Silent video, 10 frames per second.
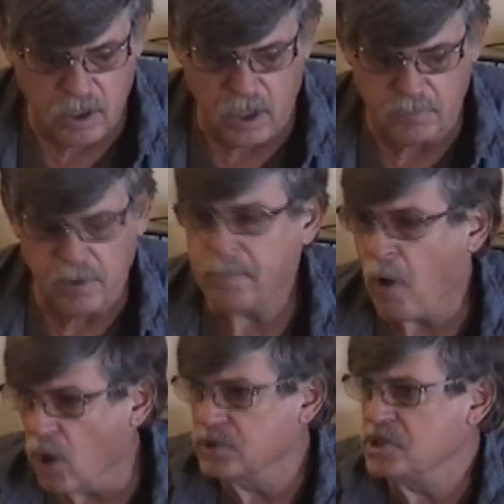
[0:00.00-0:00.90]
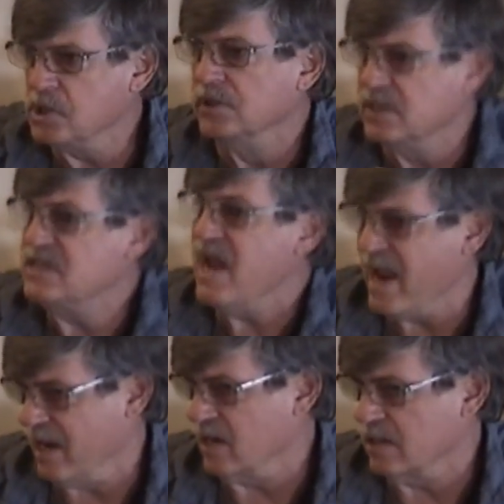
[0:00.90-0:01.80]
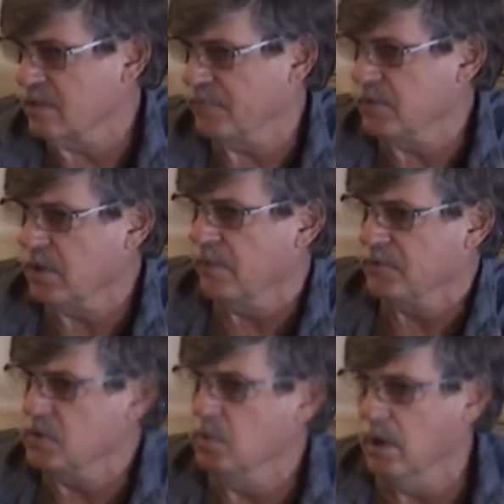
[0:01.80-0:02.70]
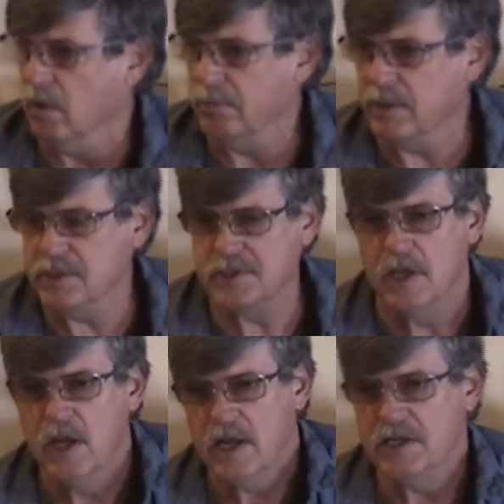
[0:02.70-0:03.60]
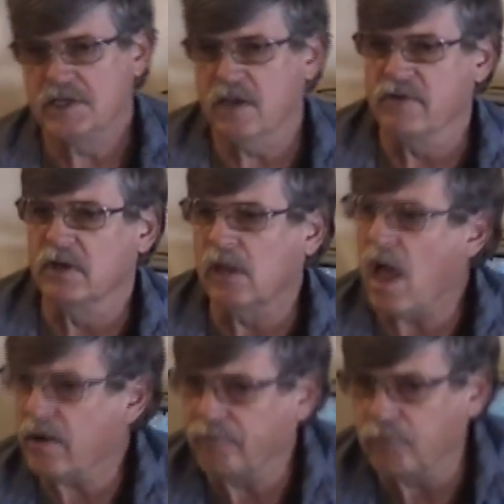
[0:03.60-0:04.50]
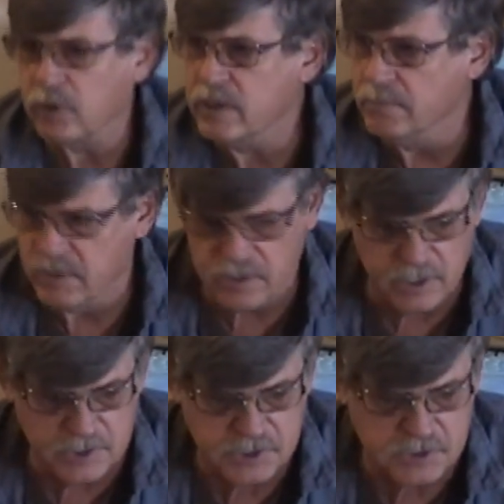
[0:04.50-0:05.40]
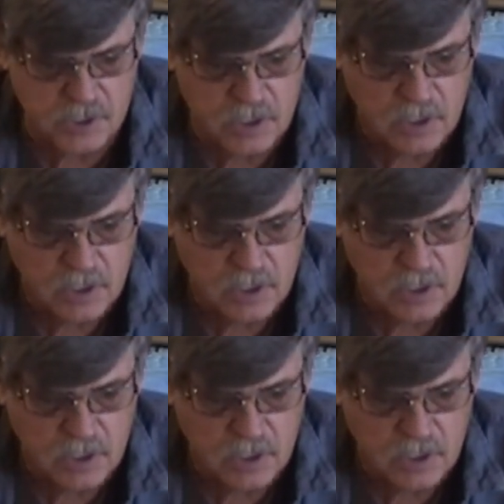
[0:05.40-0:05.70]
But Paul's still detained, if you will, but he's given a lot of freedom in this.